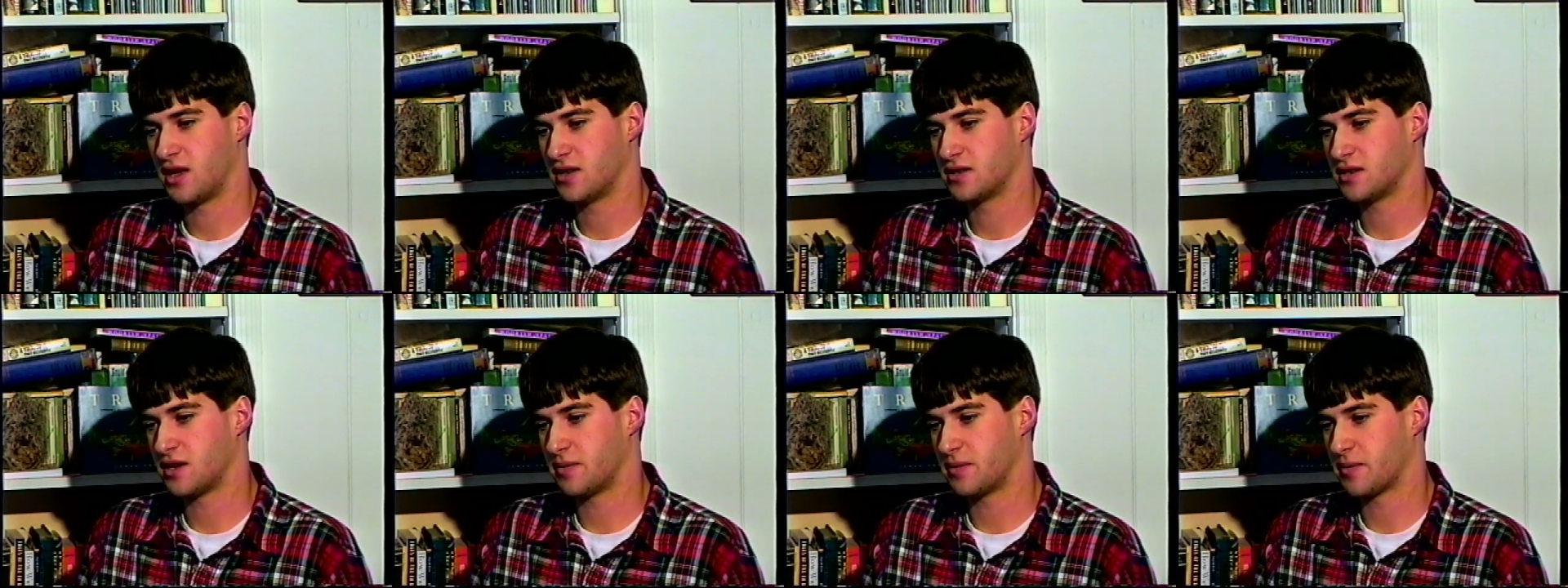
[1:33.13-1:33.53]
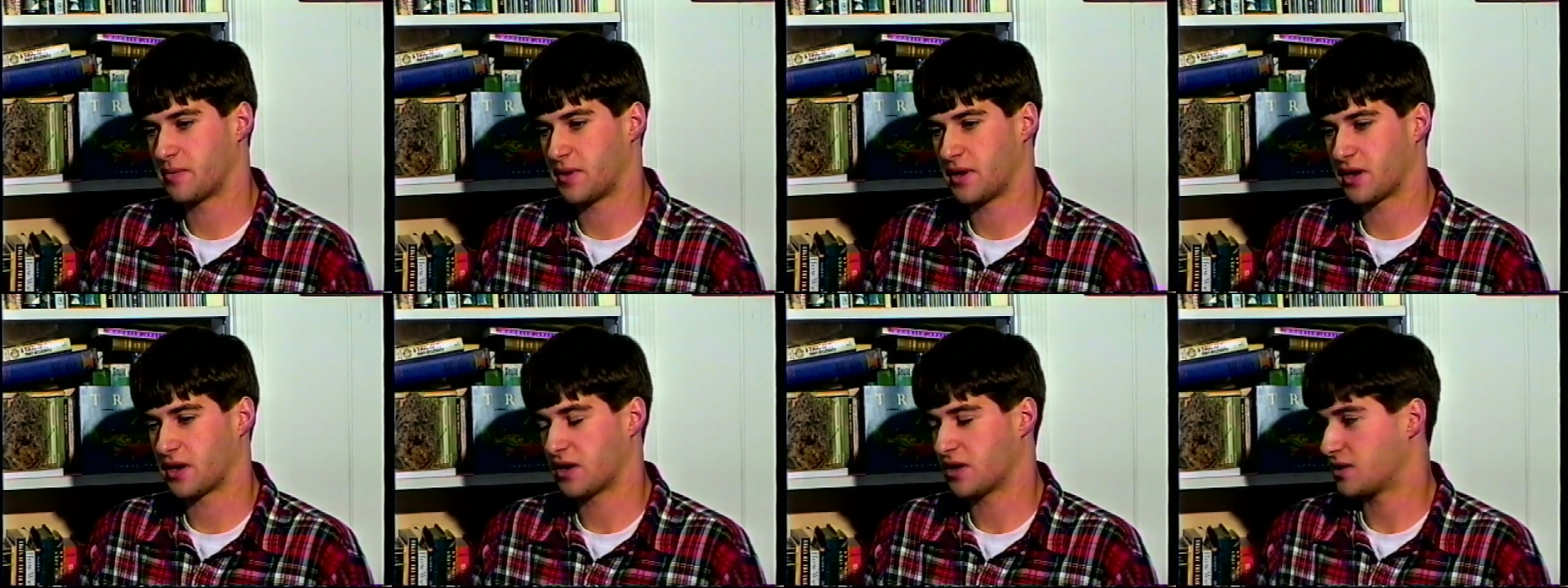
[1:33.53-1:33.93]
it seemed to
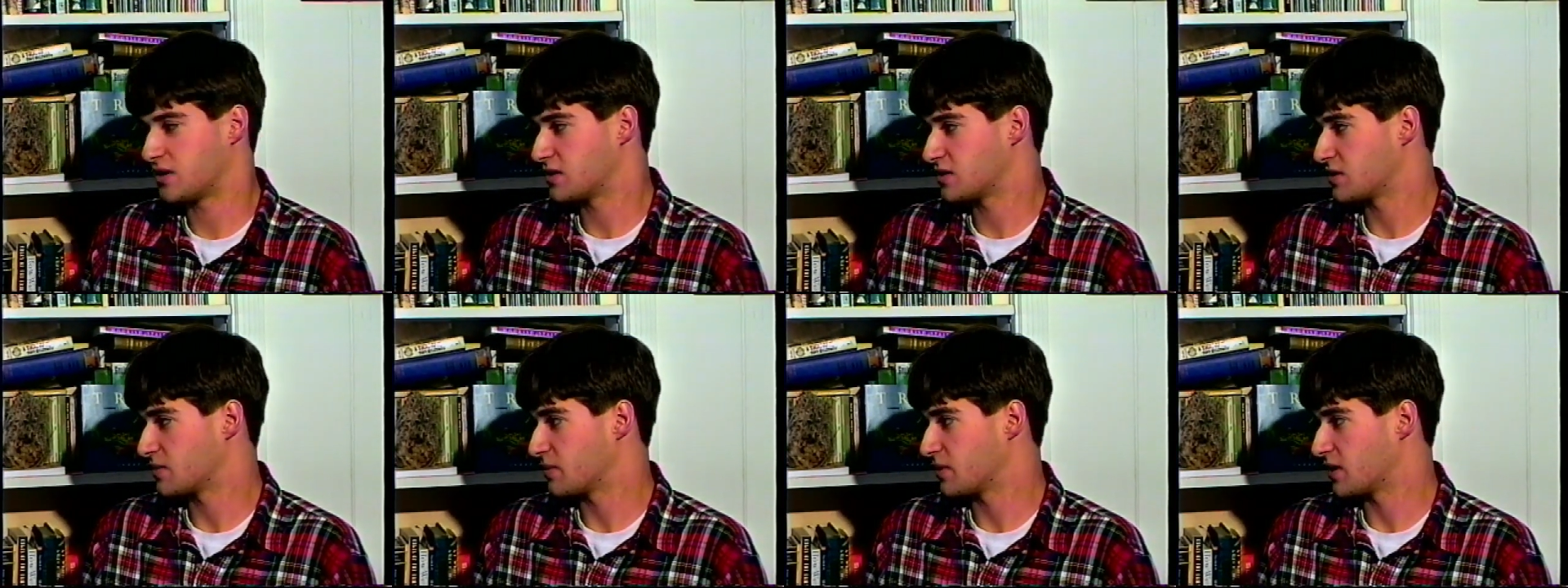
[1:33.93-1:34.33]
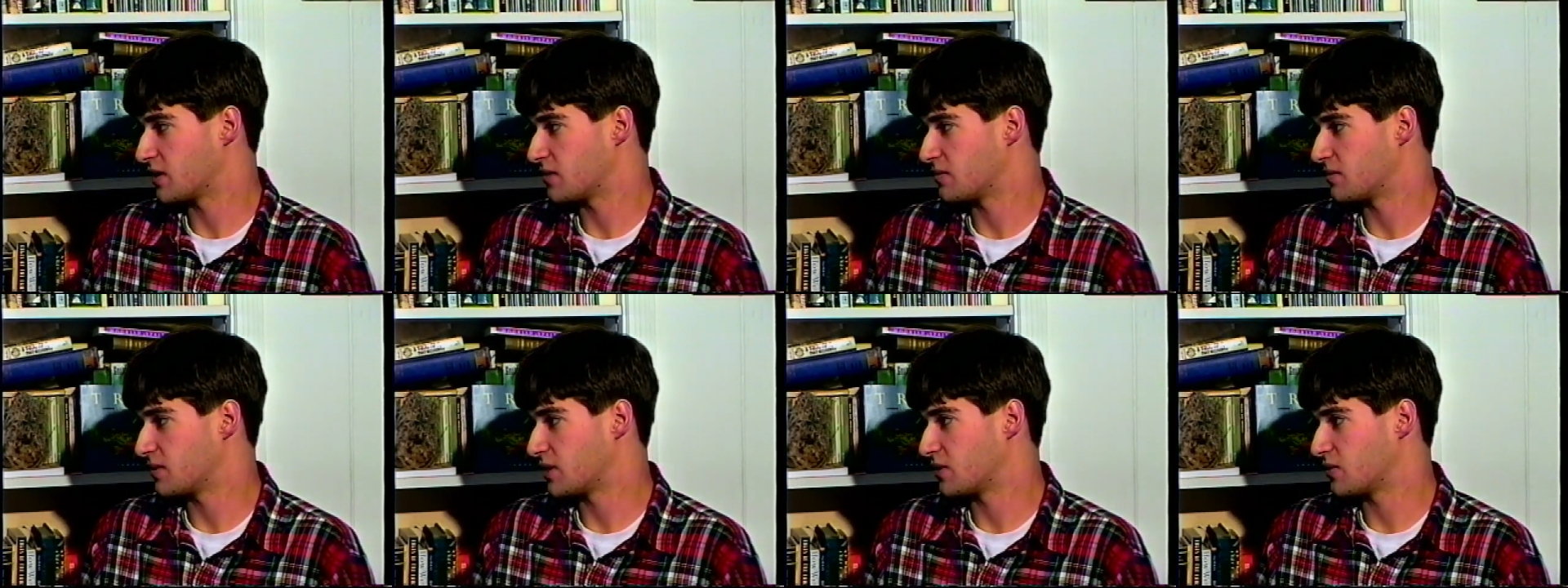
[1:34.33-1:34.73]
be a good
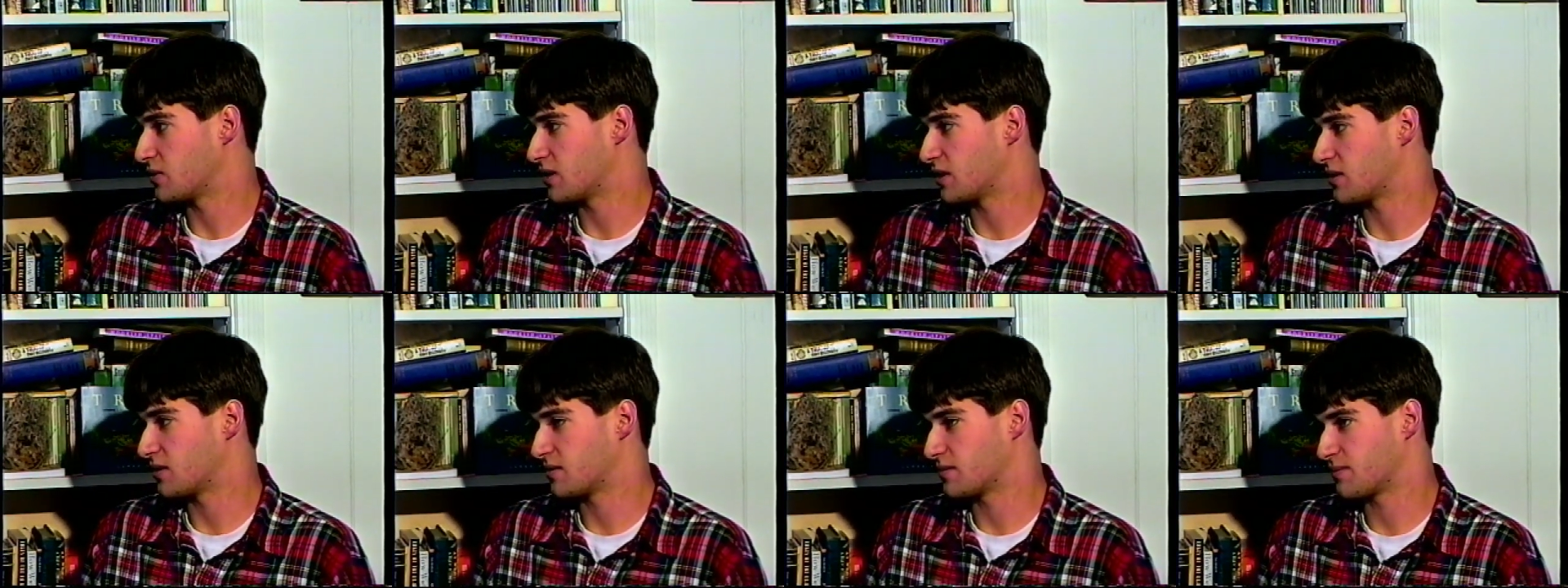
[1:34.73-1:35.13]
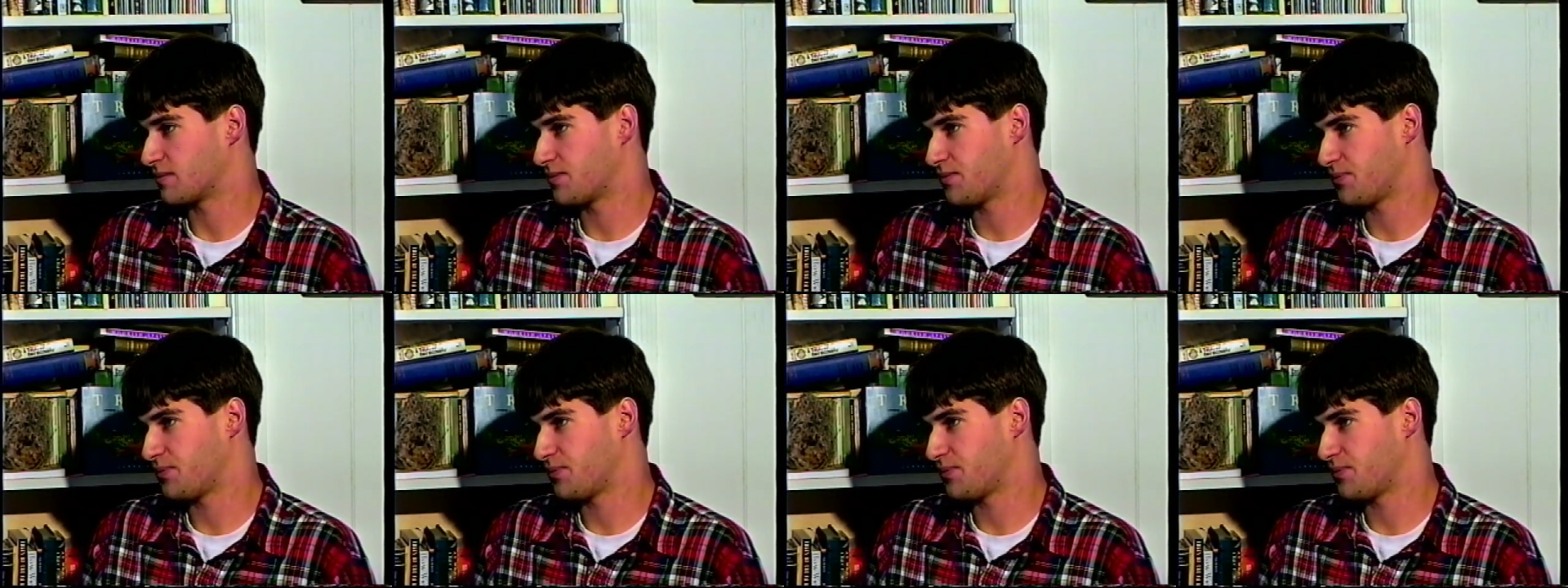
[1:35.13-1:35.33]
discipline between,